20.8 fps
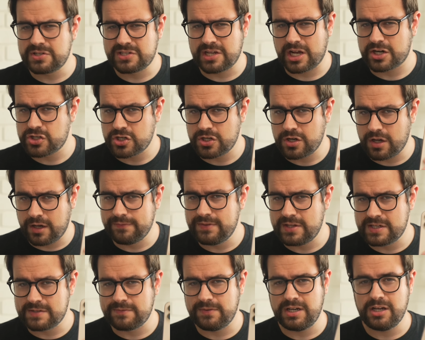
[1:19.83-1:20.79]
section of
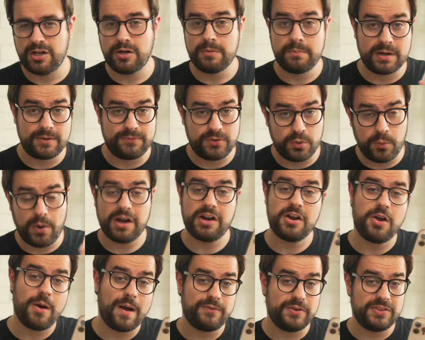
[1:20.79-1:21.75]
this video, but if you want to
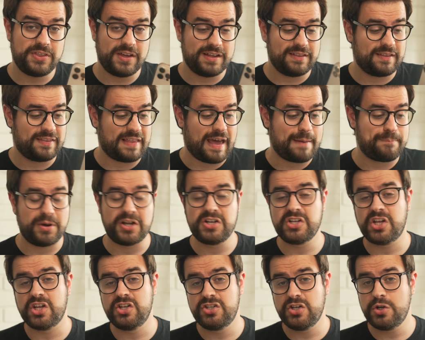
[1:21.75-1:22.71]
know everything that that
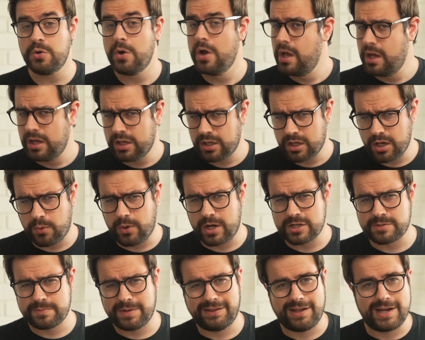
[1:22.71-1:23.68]
button can do, go
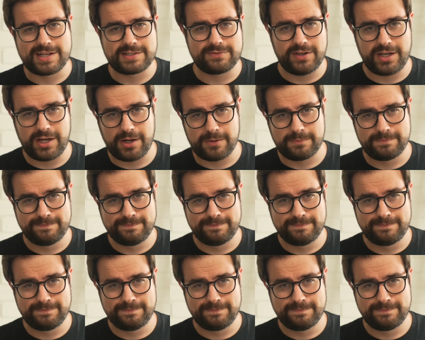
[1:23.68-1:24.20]
watch my last video.